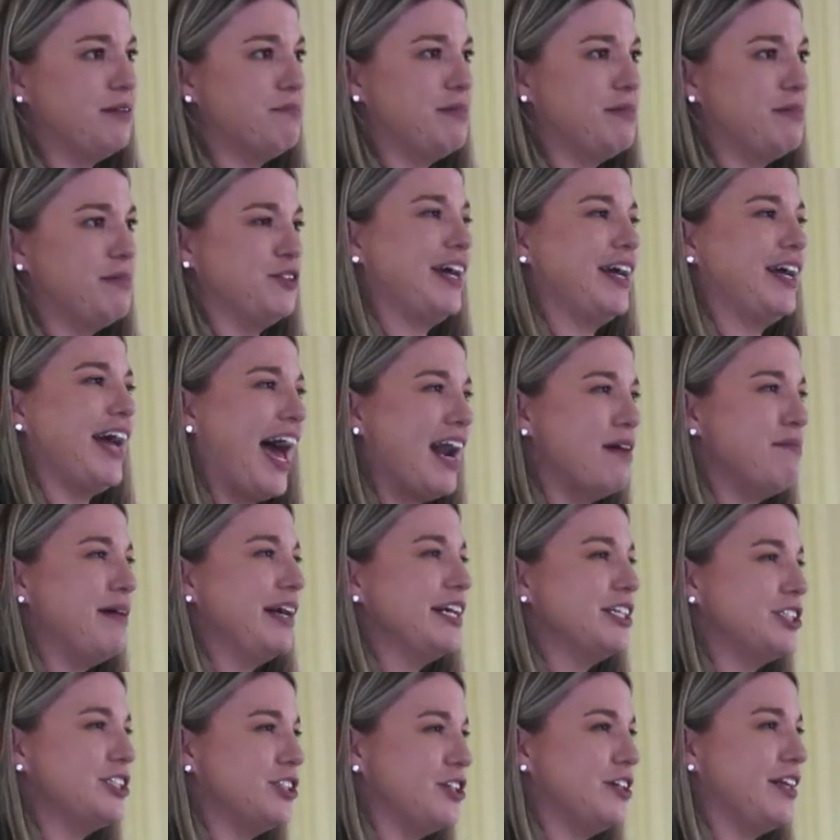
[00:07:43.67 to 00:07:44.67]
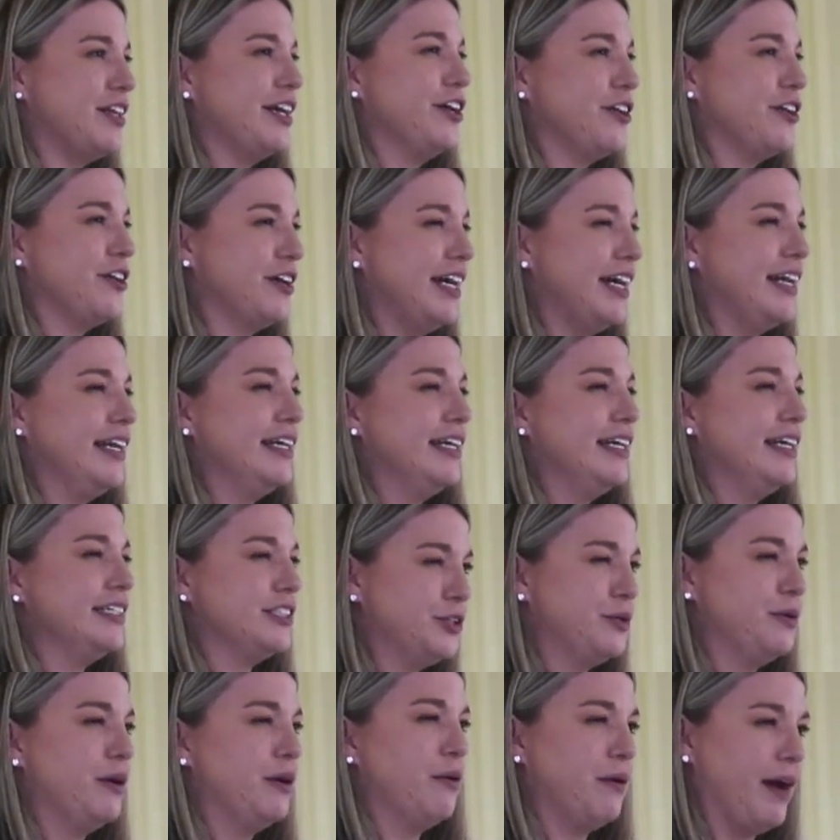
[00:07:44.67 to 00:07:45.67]
but we got to make sure that your kidneys are
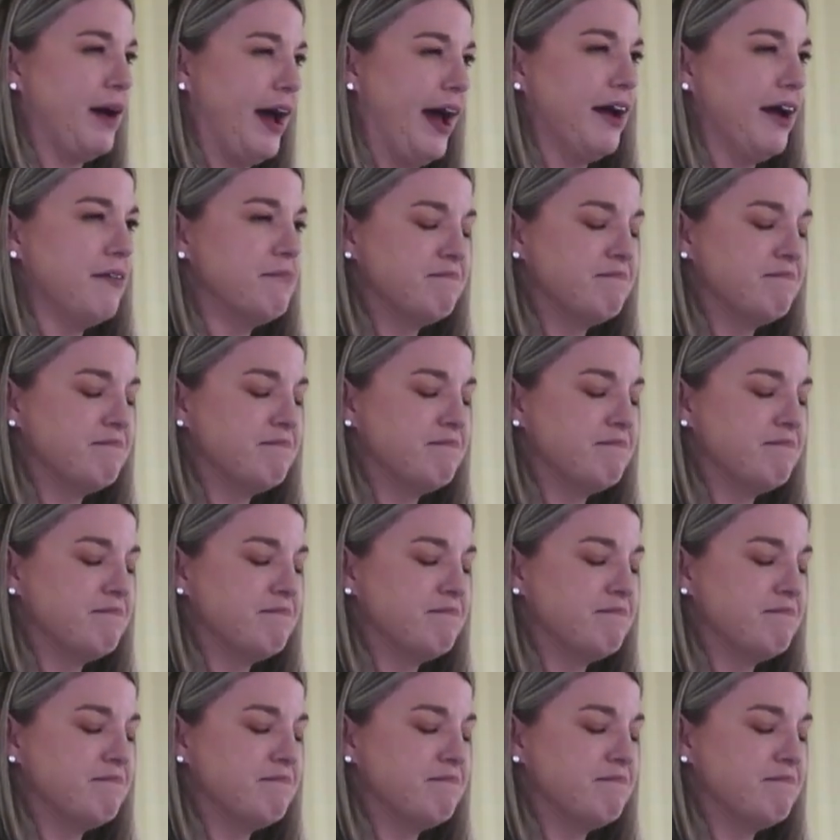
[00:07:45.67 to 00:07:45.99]
doing okay.